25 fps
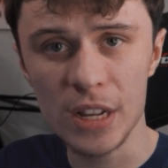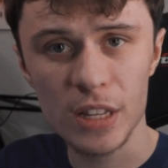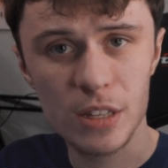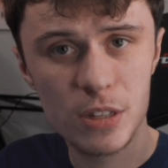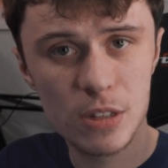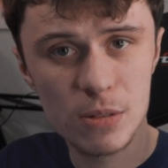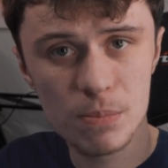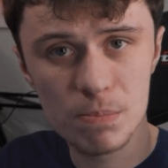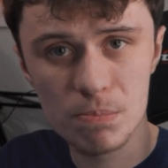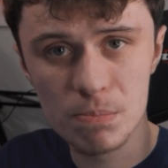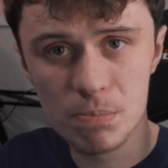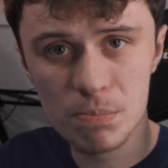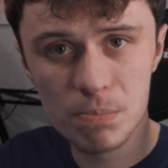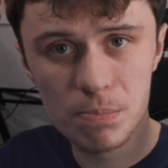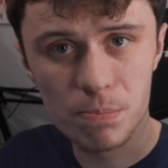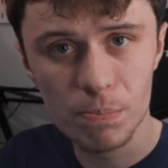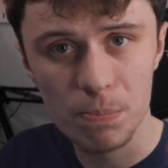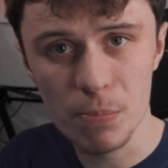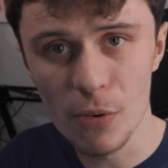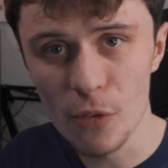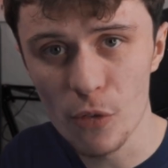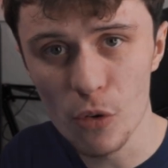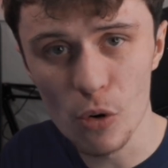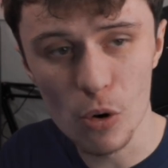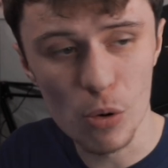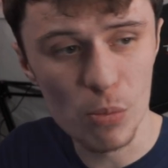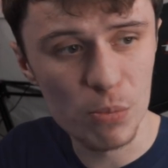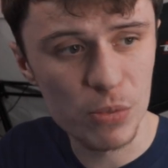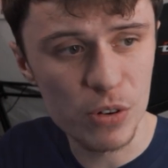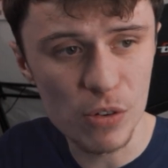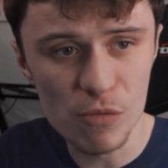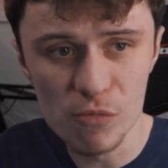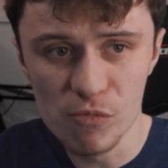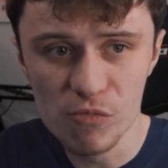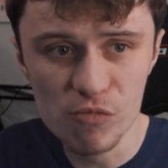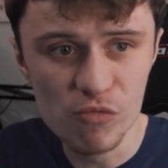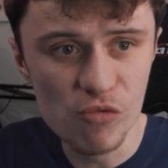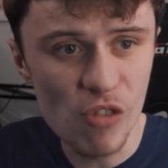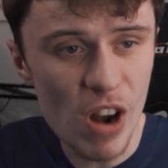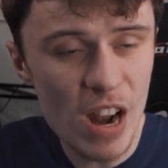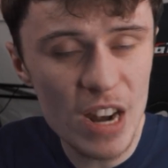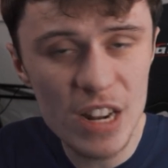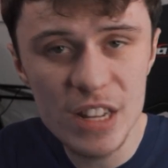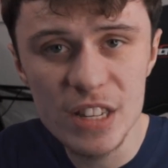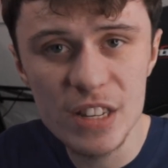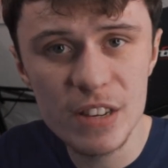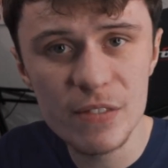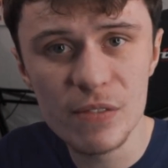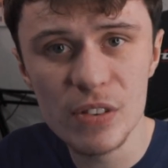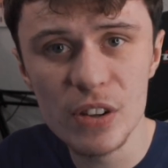it's performed
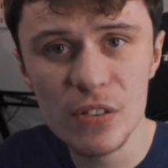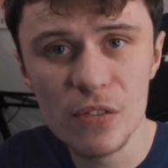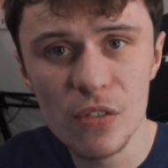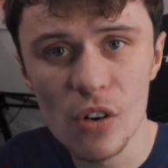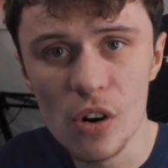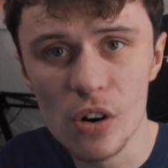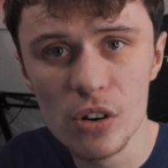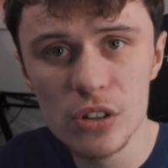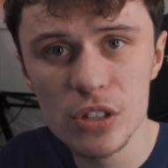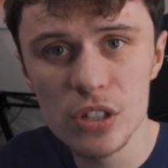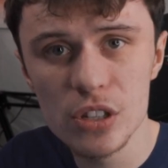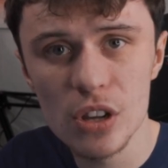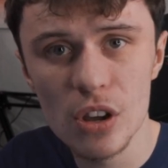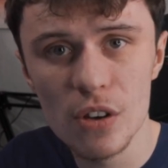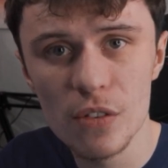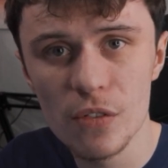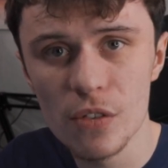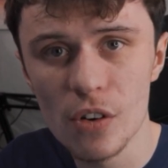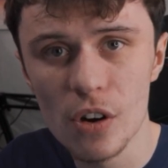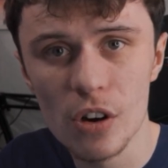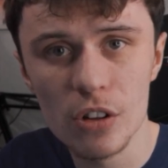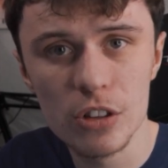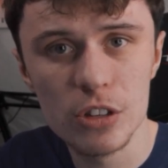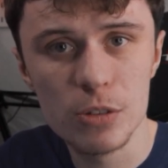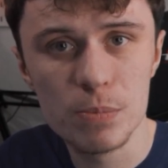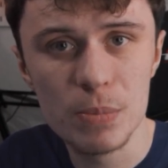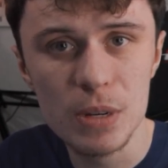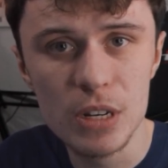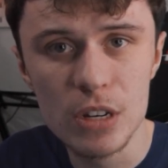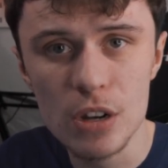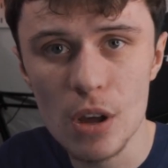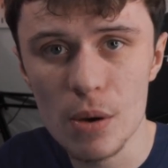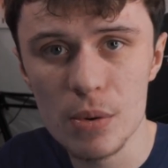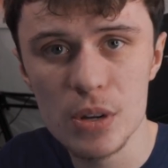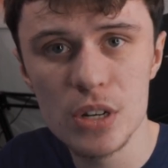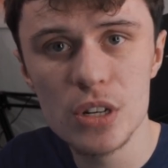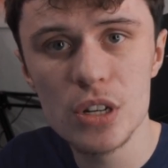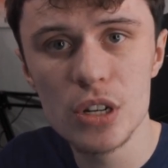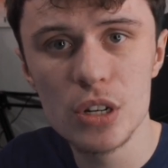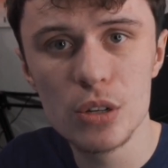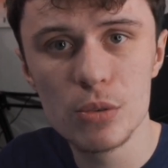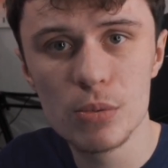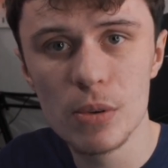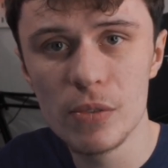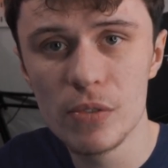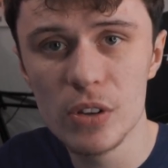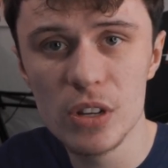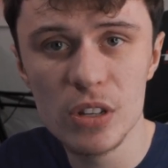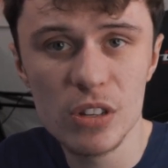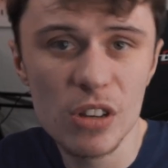relatively fine so far. There's been no issues
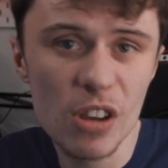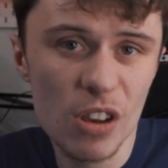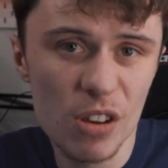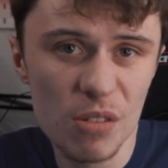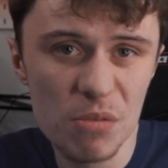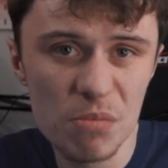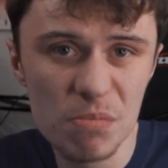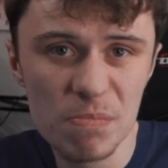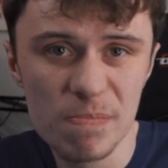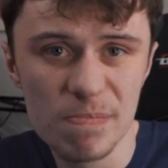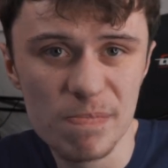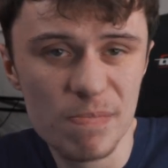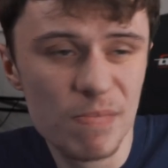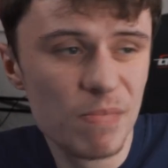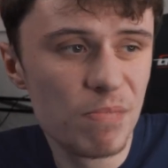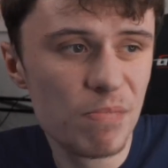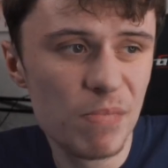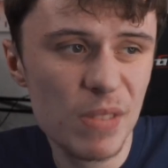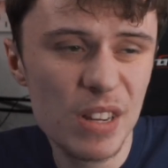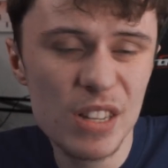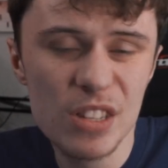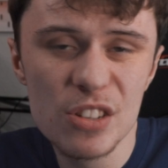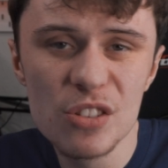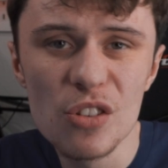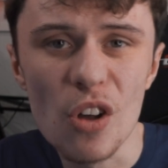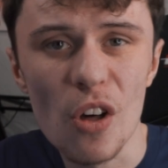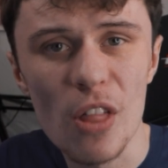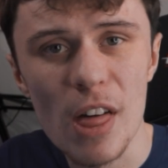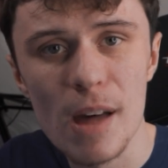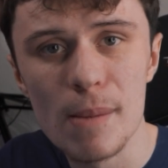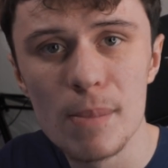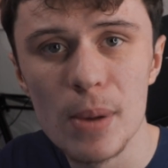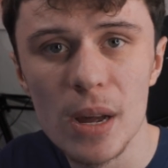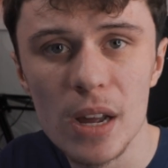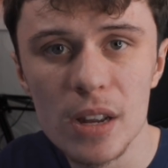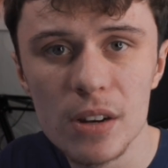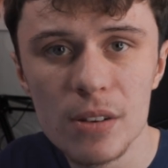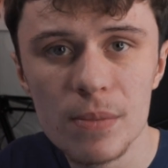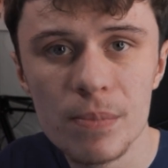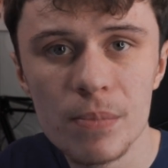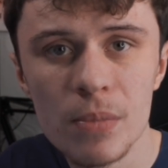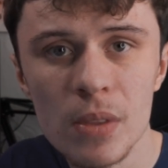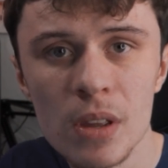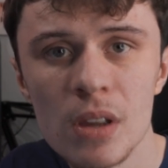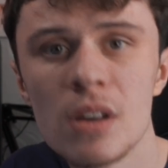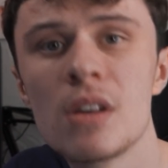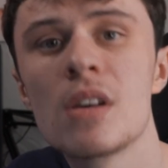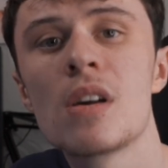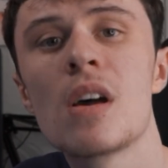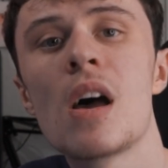with it, so it's not that bad.
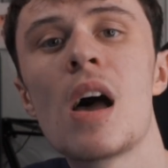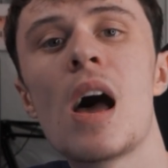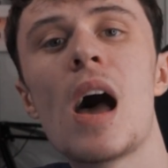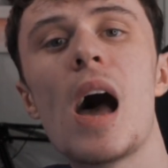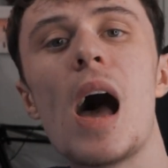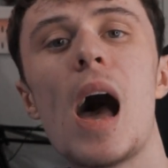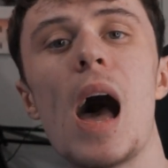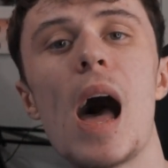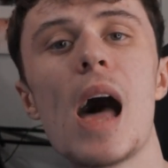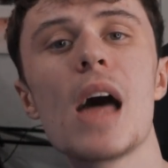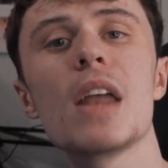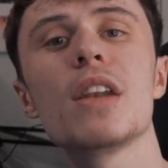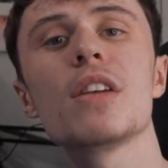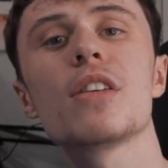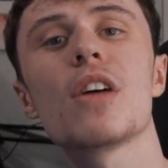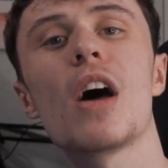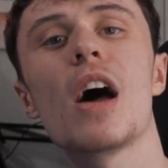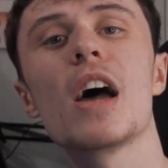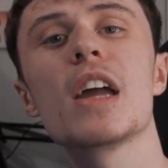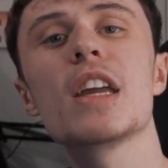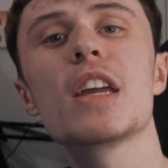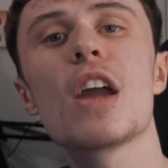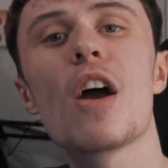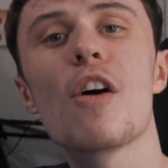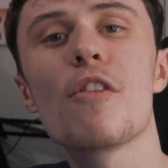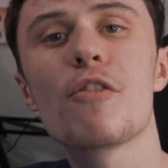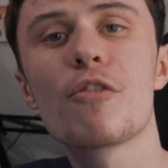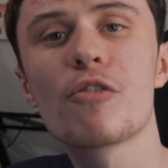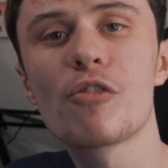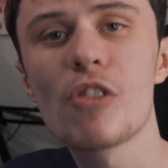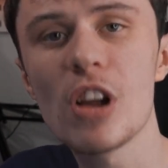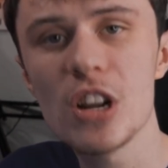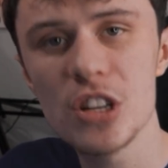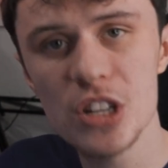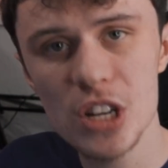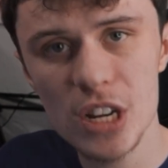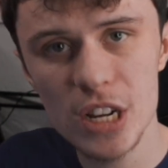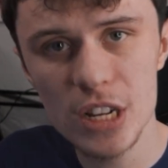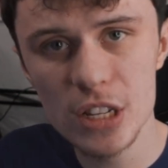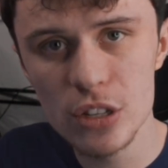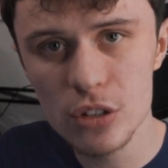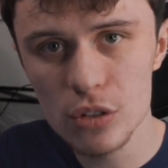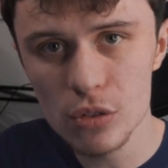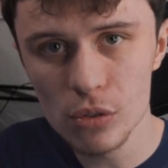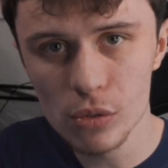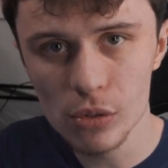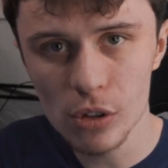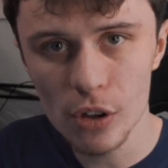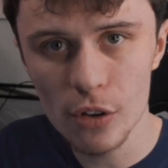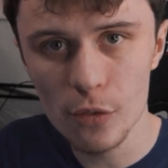And a fresh
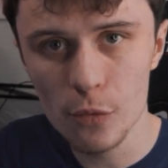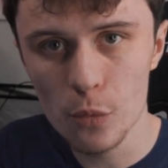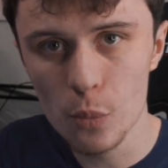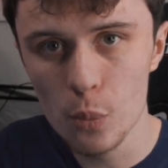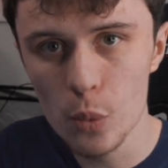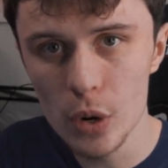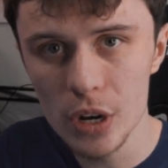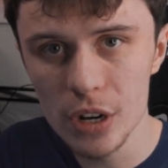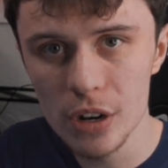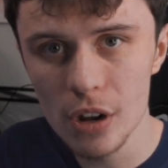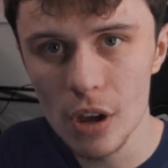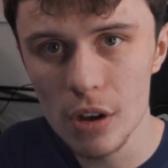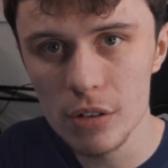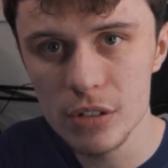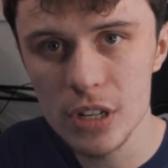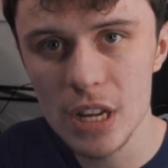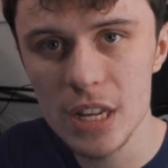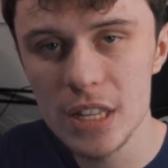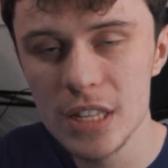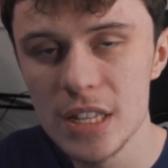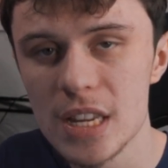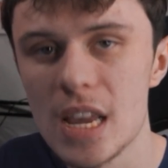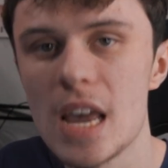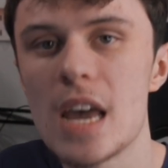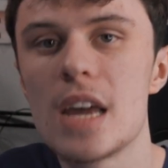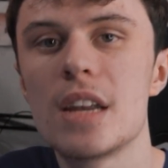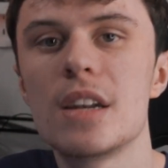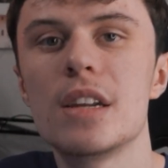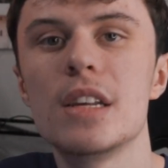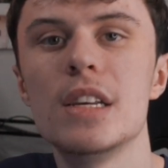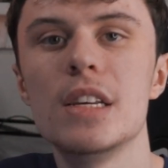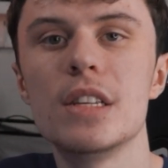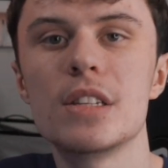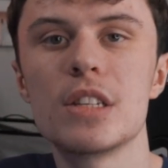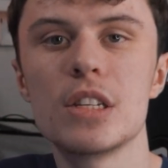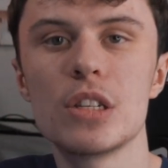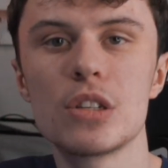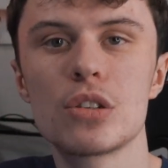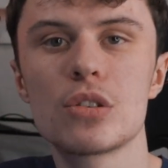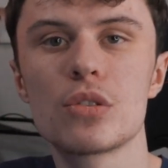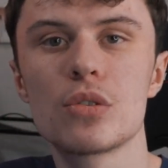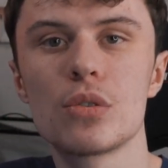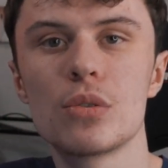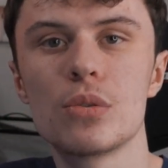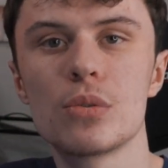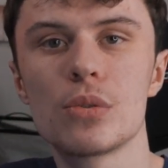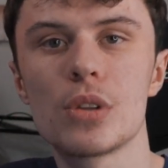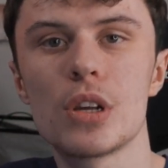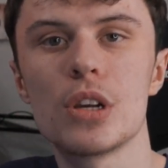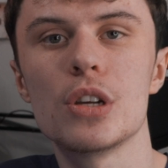install of Windows 10 is
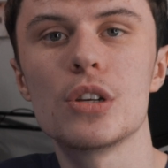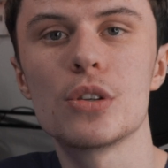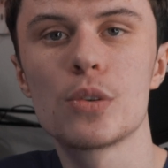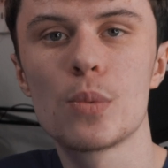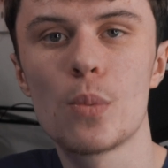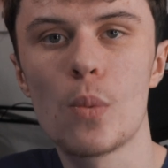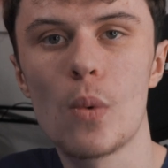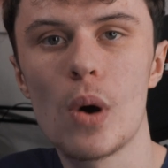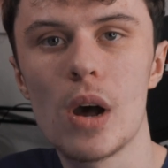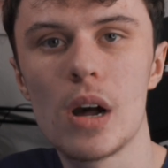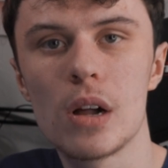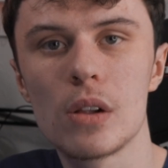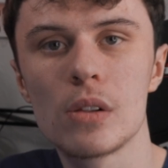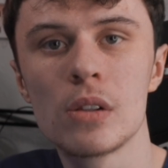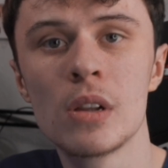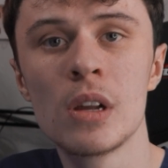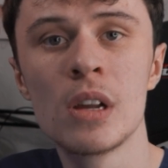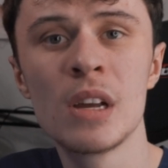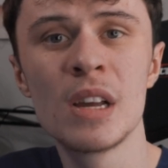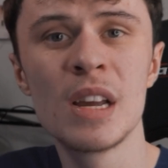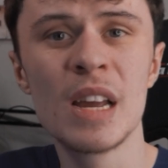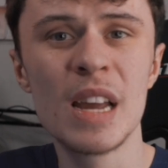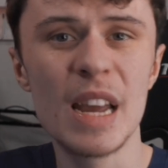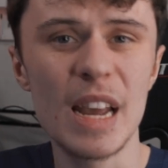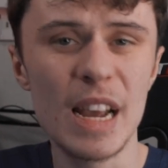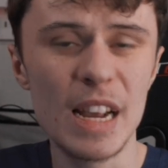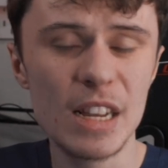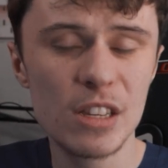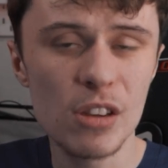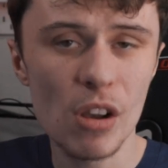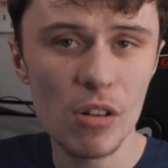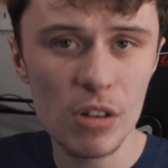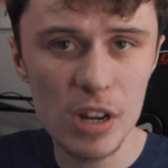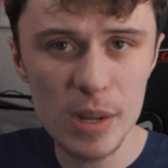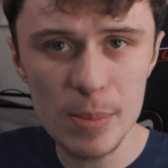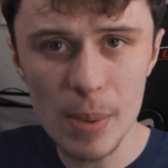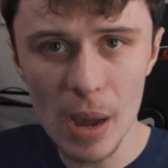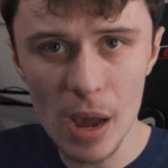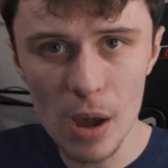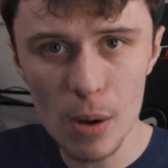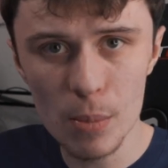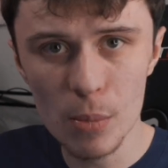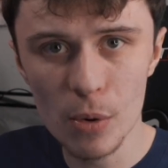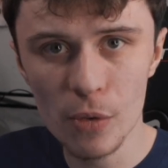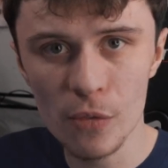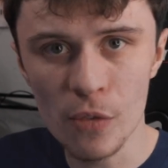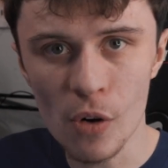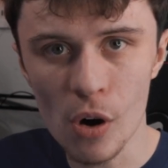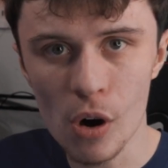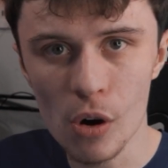installed as well. It's only about a
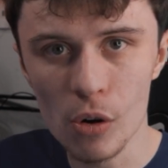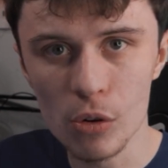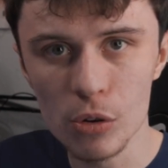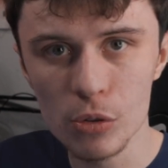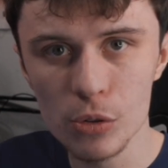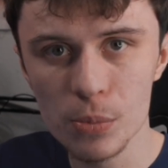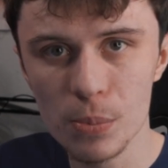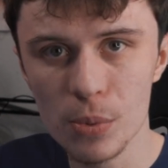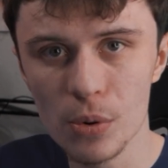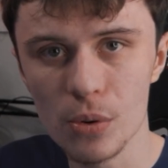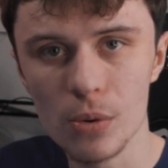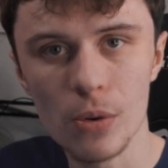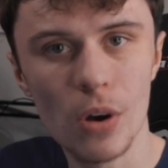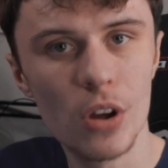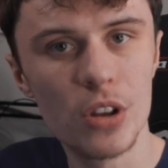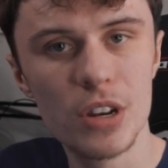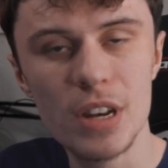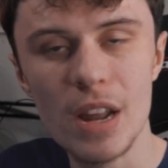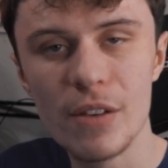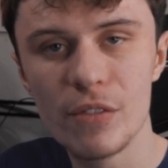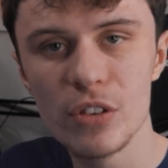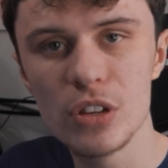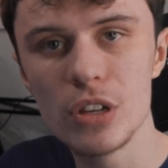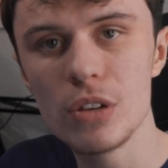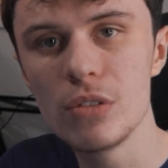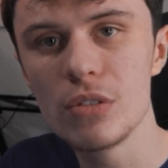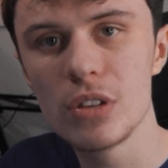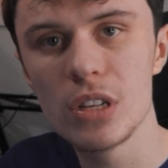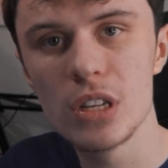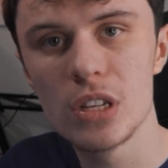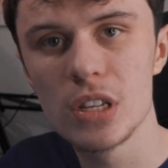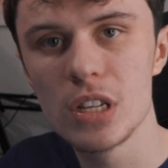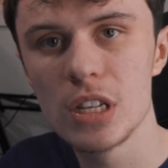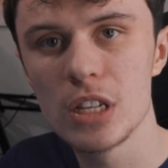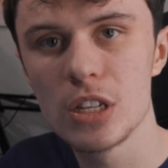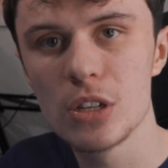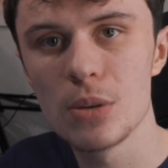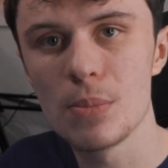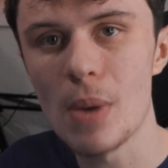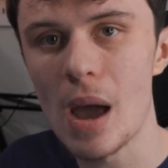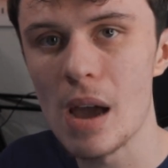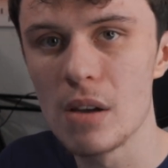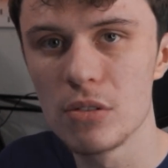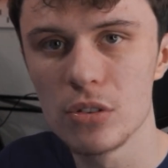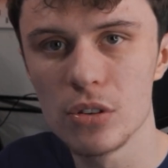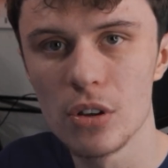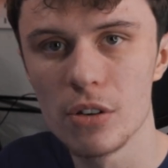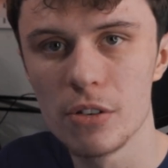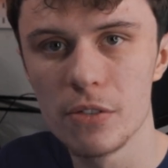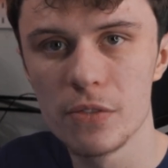month old, but I never use this system
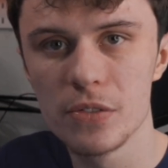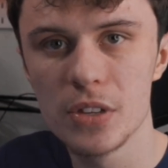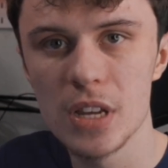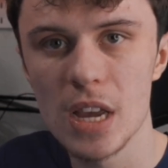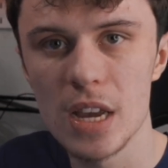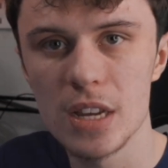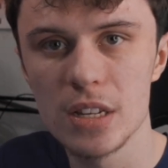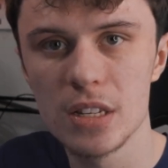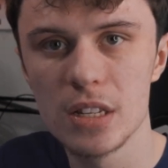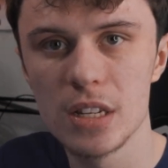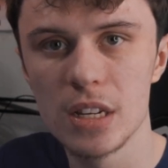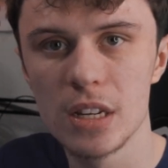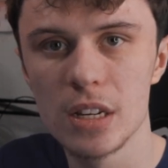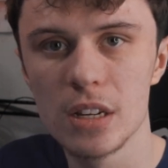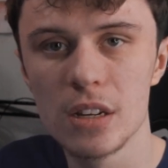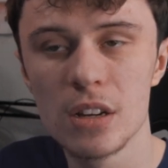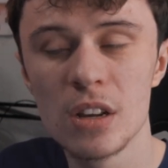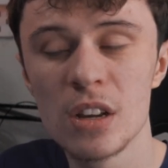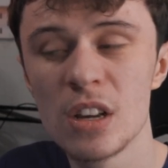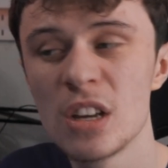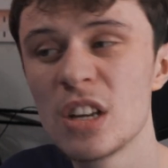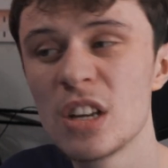outside of testing,